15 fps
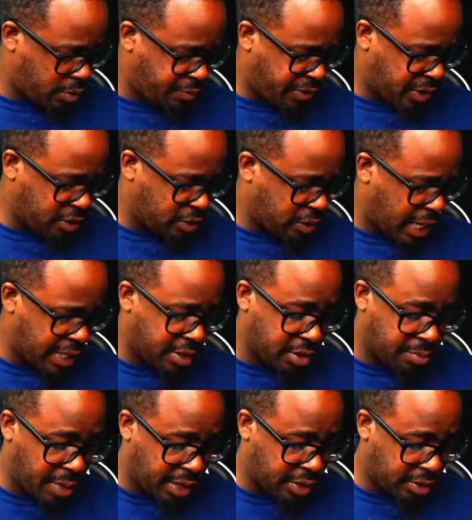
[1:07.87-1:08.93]
officially licensed
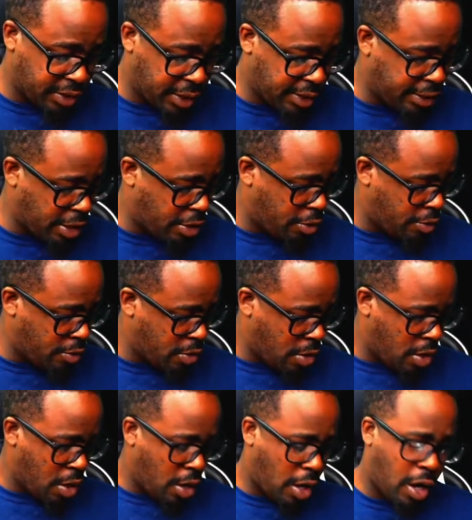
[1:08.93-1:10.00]
by Nintendo.
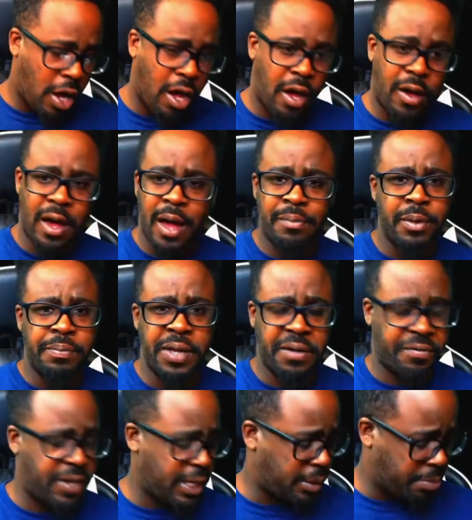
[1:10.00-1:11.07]
Uh, I'm a big
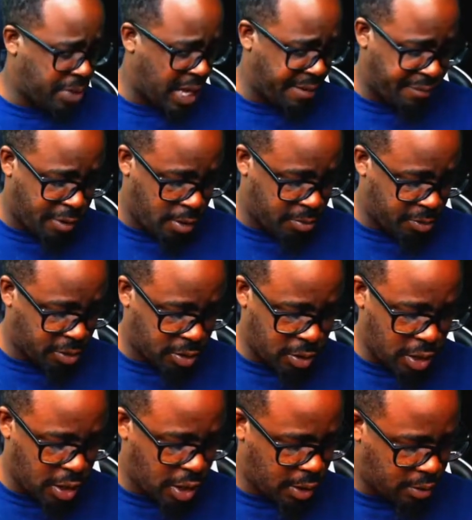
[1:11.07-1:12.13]
fan of platformers.
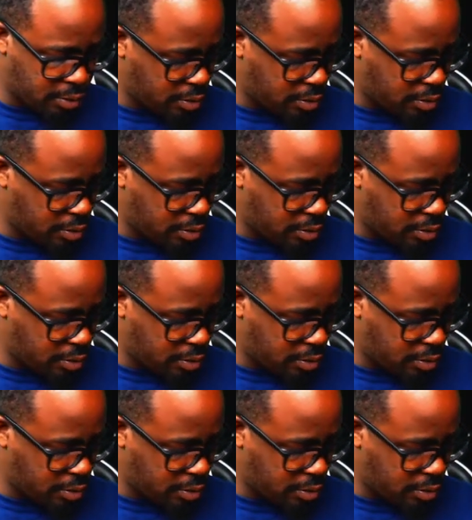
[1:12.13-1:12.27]
Uh,